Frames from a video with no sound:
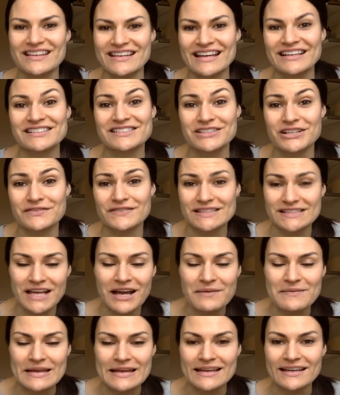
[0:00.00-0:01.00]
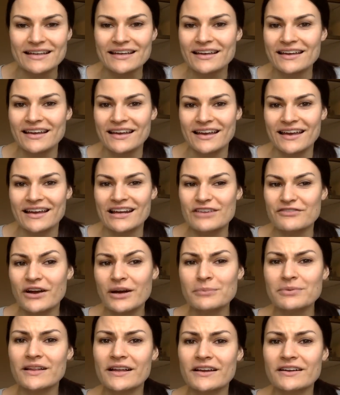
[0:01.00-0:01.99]
next serve is coming. And if our
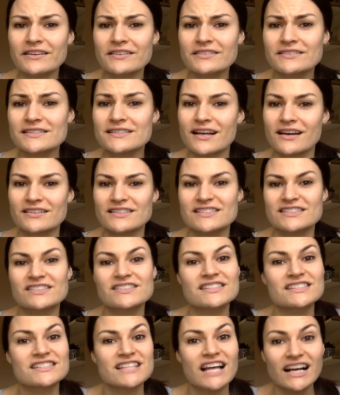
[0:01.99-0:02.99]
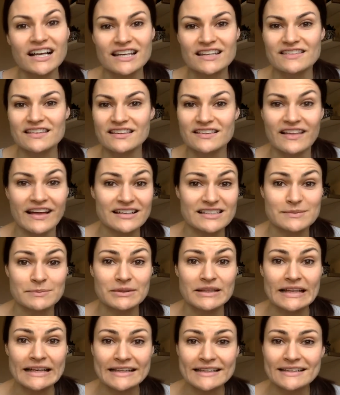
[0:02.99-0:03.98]
players are still stuck in the last
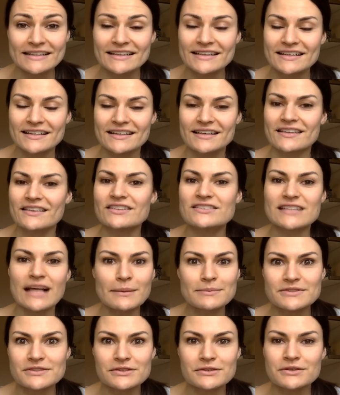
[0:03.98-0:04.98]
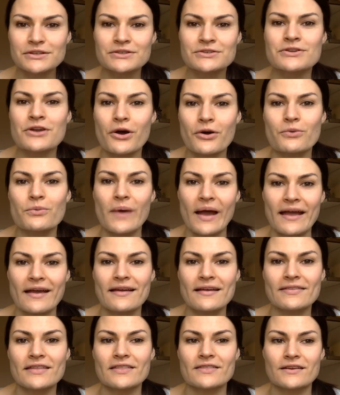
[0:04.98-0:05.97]
play, there's absolutely no way
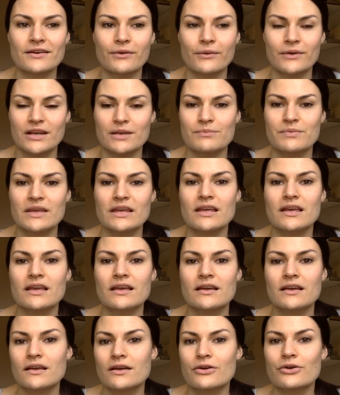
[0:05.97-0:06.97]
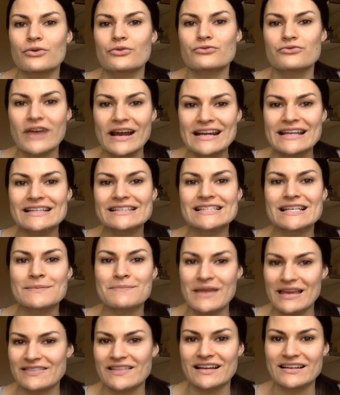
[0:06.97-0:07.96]
that they're going to be ready to
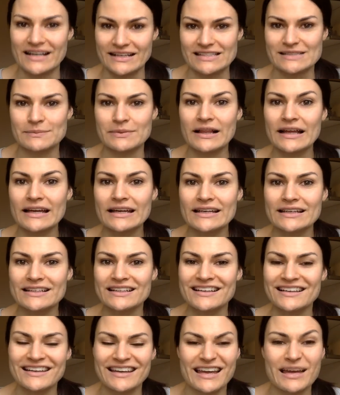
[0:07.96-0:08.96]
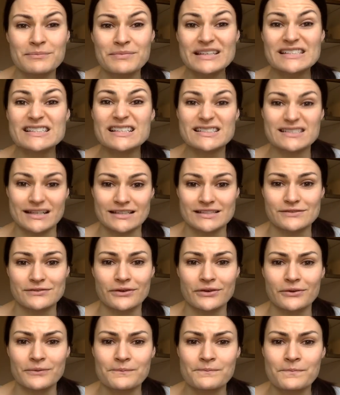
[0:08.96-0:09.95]
make that next play and be
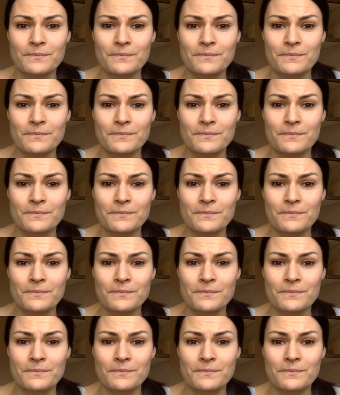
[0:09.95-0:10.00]
successful.